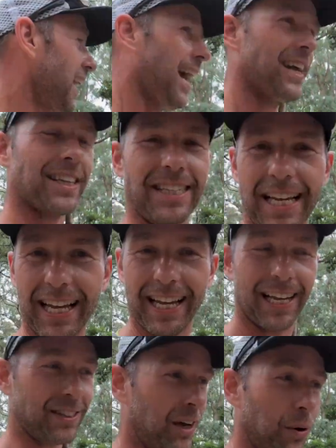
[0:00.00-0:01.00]
As I say,
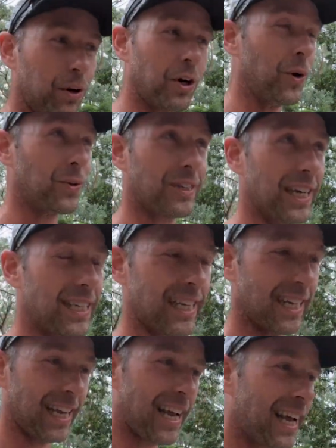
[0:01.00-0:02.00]
it's a cold day
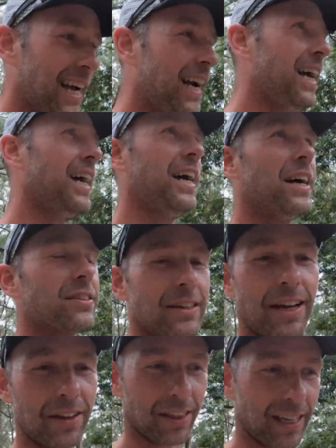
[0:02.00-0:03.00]
today, so
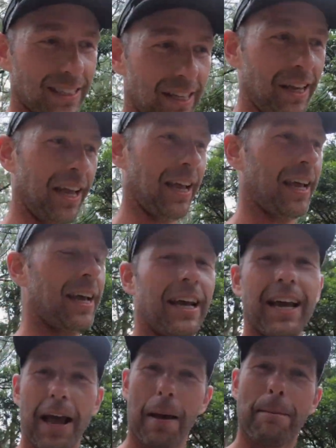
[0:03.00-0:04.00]
another thing to
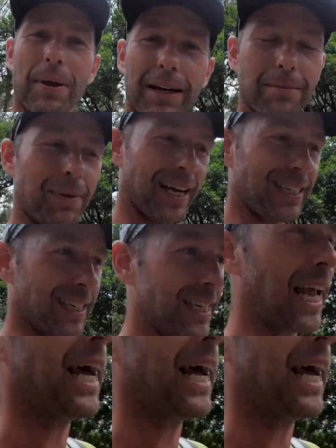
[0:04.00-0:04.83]
bear in mind is